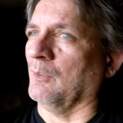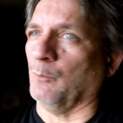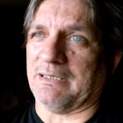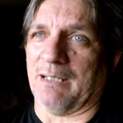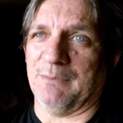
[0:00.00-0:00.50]

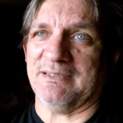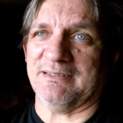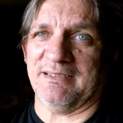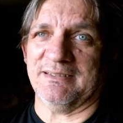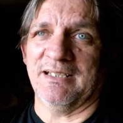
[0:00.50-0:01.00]
What that means
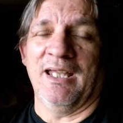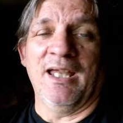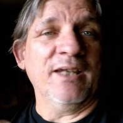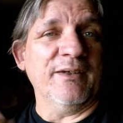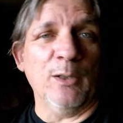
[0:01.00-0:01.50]
is,
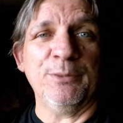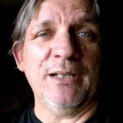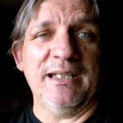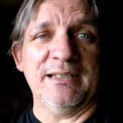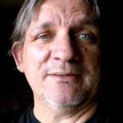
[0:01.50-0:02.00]
they'll
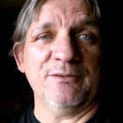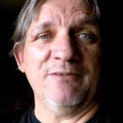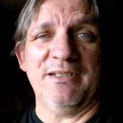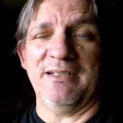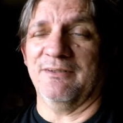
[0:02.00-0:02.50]
put ads on your
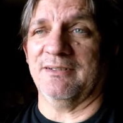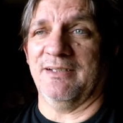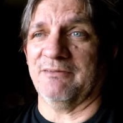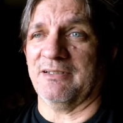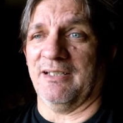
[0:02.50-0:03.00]
videos and
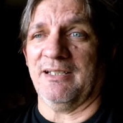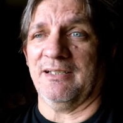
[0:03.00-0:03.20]
everything,